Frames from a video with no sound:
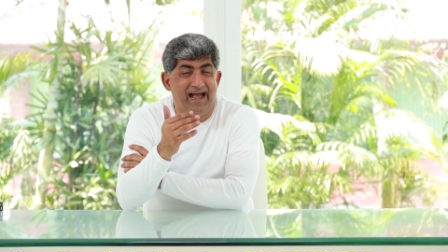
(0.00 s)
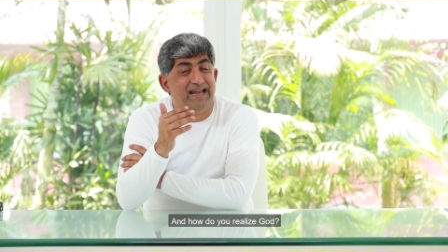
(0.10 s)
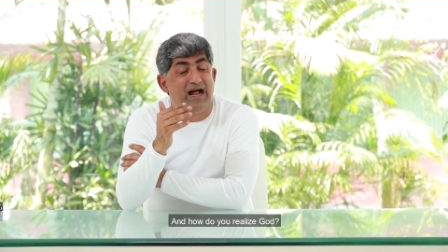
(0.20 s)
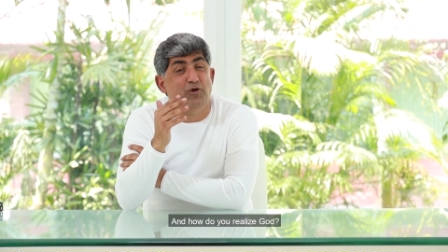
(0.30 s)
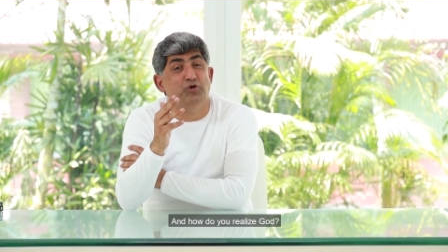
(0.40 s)

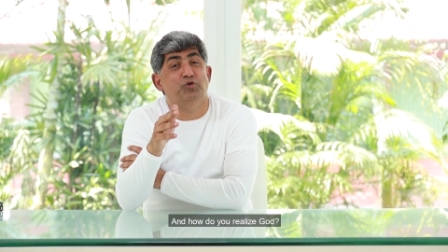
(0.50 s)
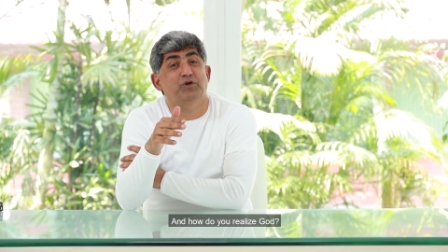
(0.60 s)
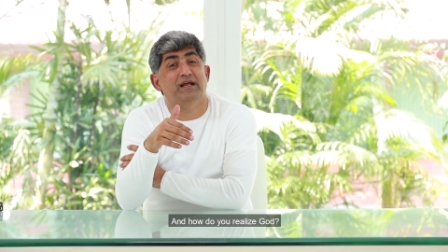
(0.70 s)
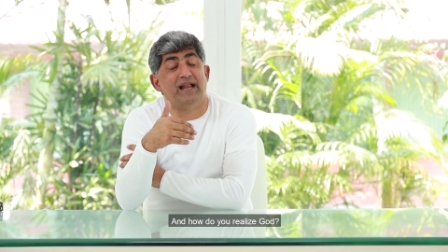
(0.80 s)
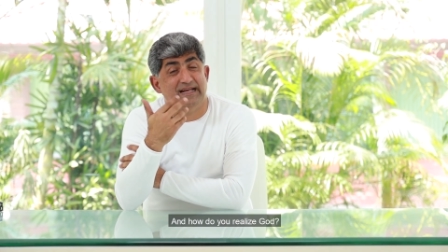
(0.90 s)
And how do you
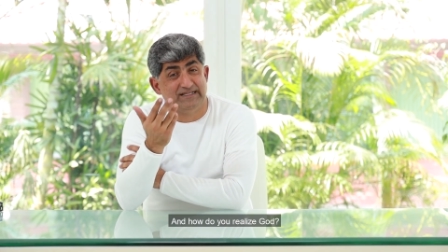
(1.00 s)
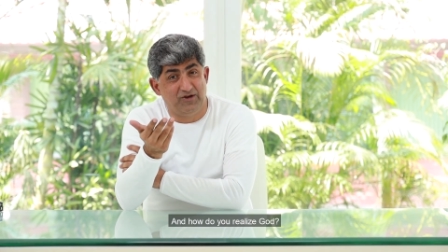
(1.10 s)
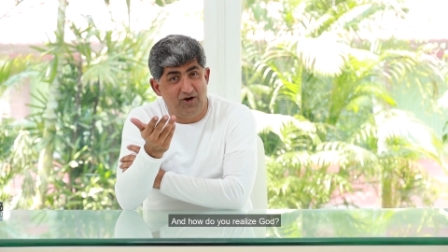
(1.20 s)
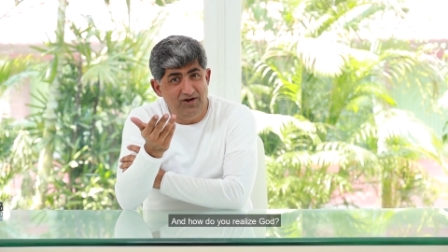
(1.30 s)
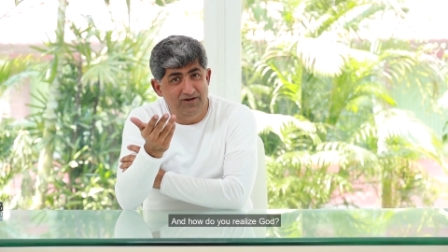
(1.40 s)
realize
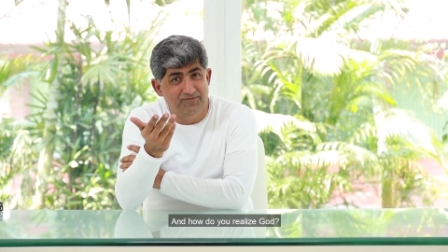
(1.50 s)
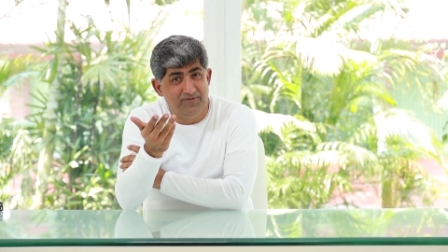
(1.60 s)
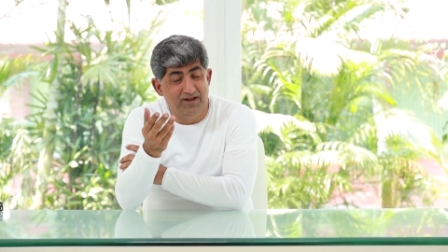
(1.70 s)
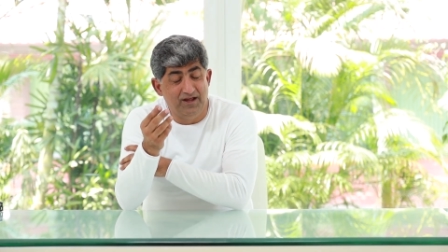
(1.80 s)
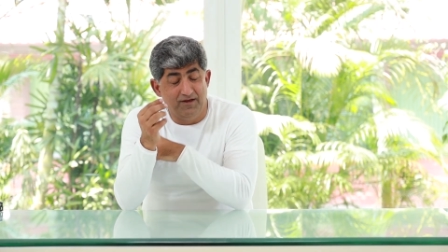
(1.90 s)
God?
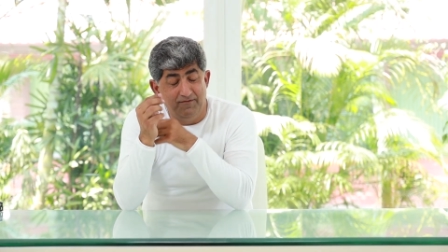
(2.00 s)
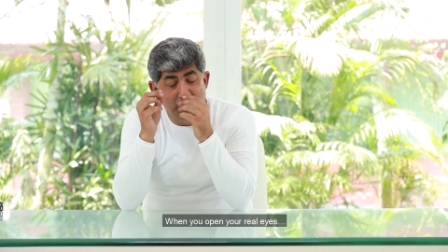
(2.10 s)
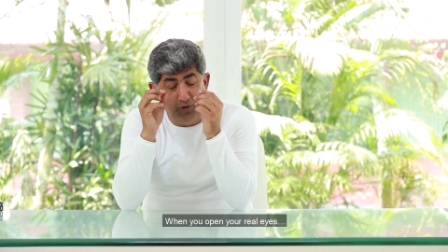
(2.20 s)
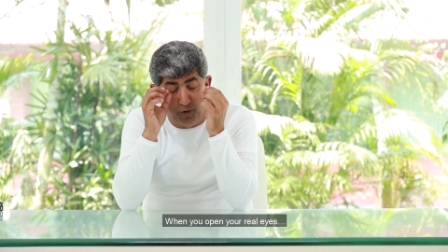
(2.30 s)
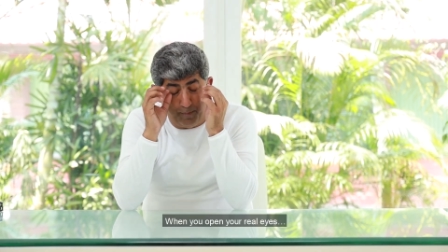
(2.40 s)

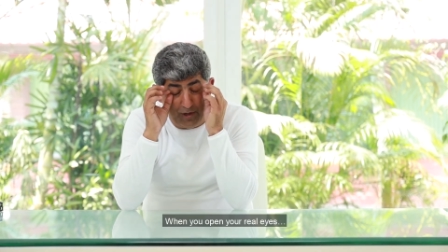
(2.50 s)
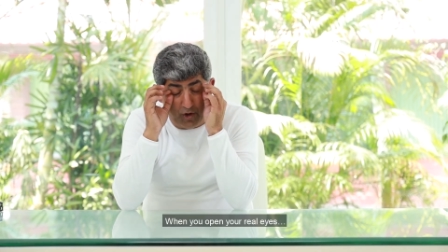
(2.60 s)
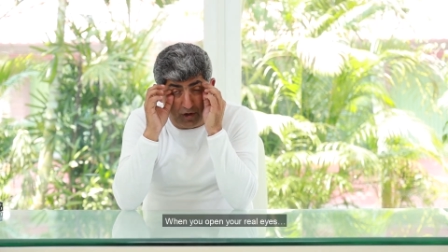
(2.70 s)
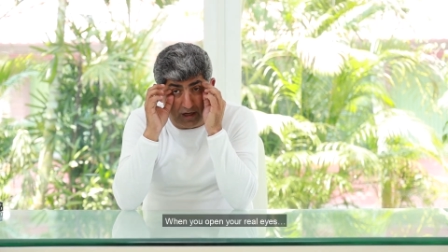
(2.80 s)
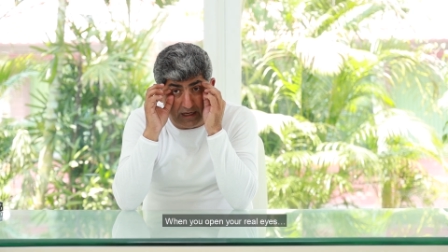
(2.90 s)
When you open
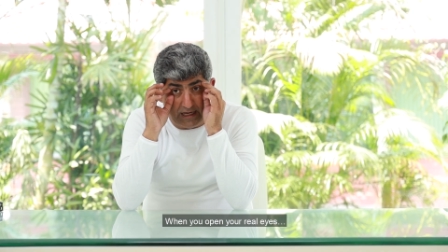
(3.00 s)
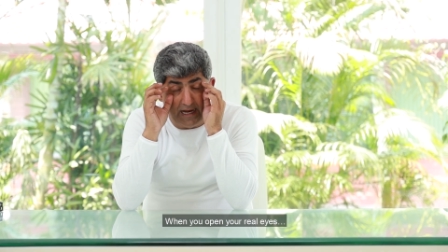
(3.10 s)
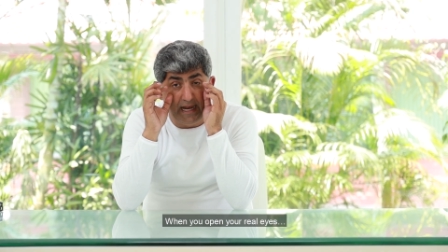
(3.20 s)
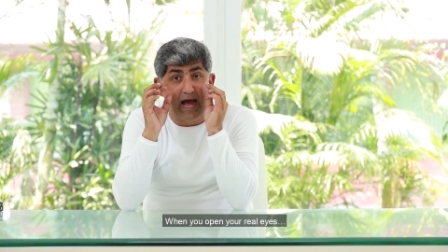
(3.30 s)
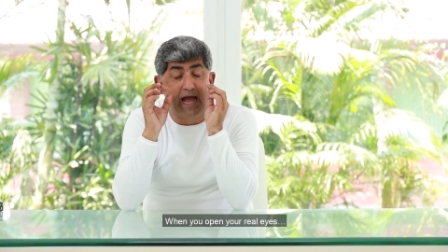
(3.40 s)
your
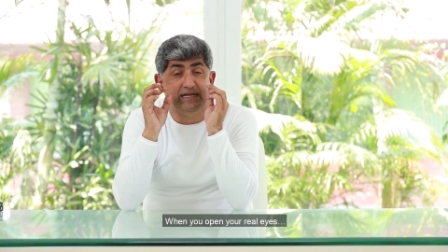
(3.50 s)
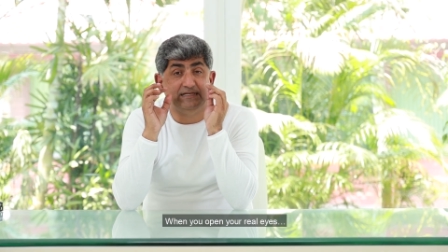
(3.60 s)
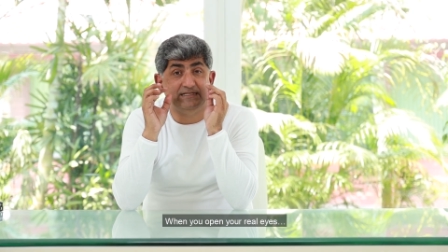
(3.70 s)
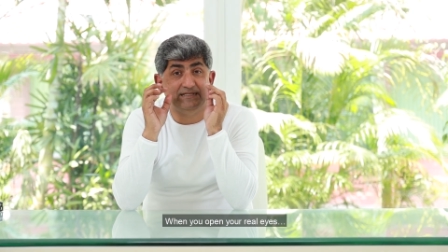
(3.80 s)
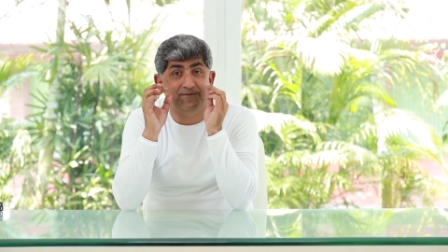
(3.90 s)
real
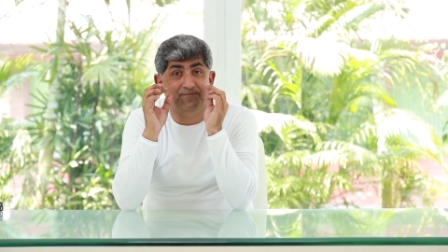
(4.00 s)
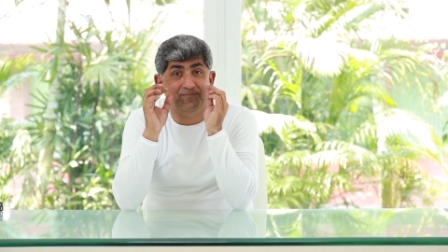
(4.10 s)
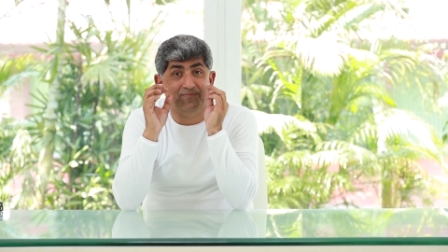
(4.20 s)
eyes.